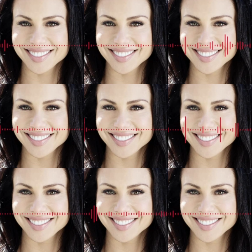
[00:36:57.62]
As long as they
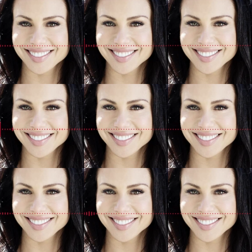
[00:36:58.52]
don't claim that they cure
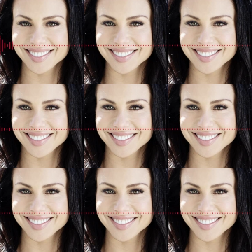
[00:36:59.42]
disease, they can say
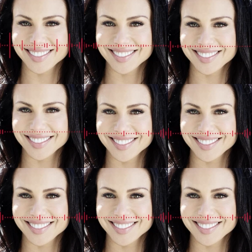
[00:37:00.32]
beef is terrible